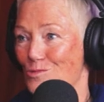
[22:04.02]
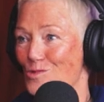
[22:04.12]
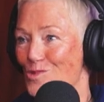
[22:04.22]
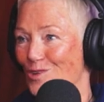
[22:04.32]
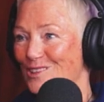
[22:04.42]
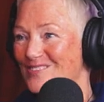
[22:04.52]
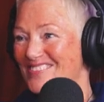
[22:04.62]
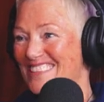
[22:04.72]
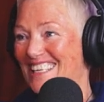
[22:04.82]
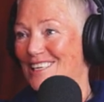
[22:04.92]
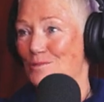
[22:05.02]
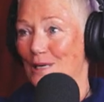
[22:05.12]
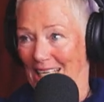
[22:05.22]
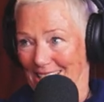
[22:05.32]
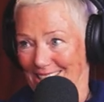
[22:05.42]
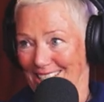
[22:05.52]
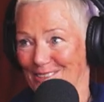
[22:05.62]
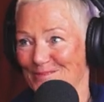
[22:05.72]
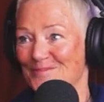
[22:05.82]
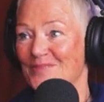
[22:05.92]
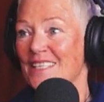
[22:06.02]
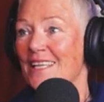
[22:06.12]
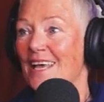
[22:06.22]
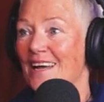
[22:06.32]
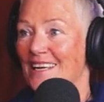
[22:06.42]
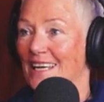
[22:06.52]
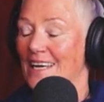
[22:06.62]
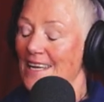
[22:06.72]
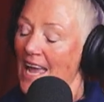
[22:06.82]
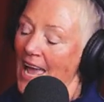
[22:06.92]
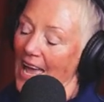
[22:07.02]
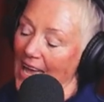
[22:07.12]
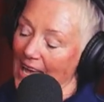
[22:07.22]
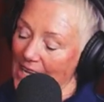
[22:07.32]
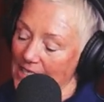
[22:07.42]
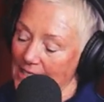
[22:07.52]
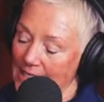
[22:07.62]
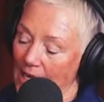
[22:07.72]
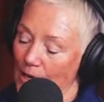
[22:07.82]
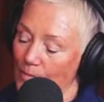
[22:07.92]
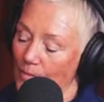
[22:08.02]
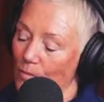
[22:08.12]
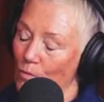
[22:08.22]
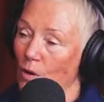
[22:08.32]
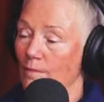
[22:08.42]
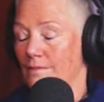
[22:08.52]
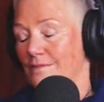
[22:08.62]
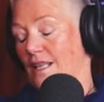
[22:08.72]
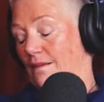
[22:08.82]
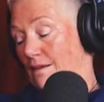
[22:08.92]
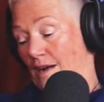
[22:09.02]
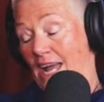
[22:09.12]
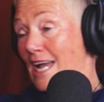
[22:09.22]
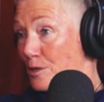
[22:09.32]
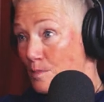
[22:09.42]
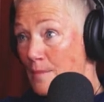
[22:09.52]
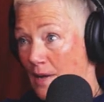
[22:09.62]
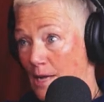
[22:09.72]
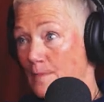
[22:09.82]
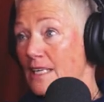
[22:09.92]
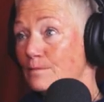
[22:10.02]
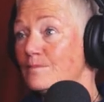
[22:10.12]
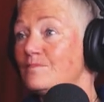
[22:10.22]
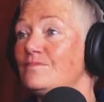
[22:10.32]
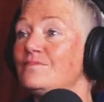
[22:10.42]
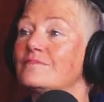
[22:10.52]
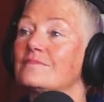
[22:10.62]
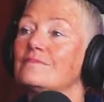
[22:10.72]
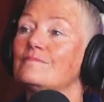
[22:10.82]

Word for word: the Wall in Wellington. Right. Okay. And um, what I had my baby. Yes.